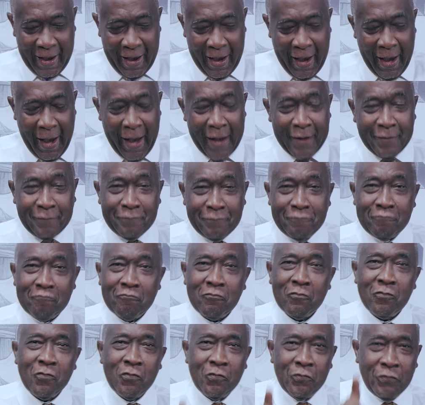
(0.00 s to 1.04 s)
and
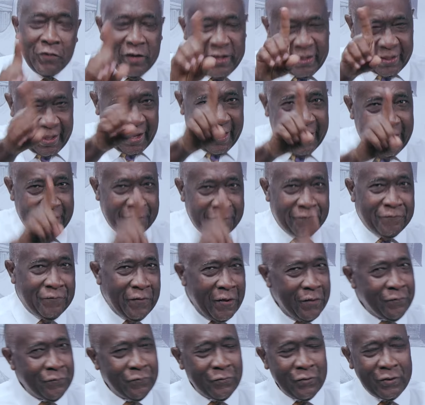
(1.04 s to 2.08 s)
return a
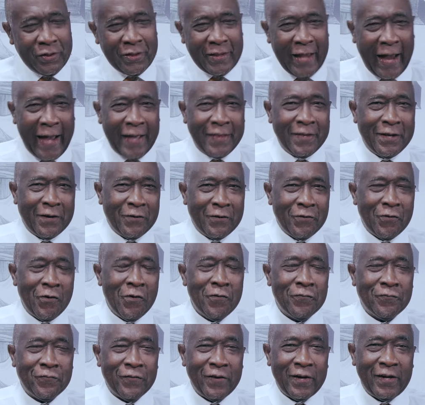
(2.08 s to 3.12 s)
faithful tithe and
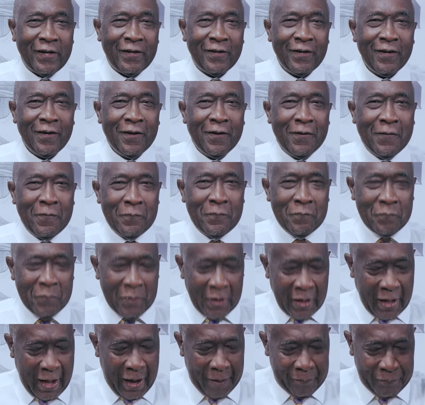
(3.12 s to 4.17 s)
offering. May
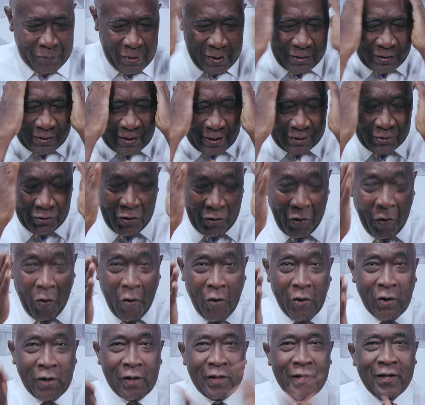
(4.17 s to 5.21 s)
God bless us
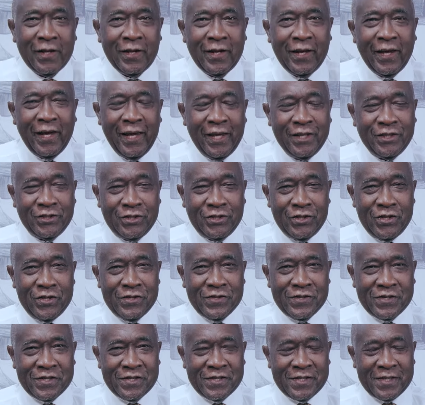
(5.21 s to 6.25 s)
all. In
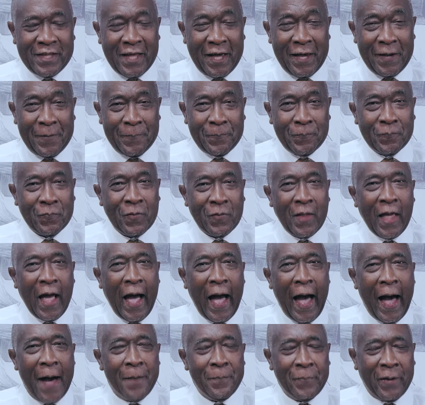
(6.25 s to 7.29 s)
Jesus' name,
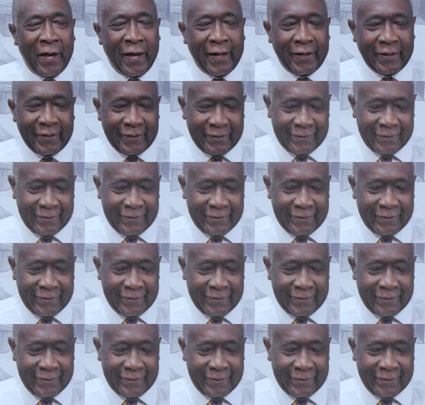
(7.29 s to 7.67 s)
amen.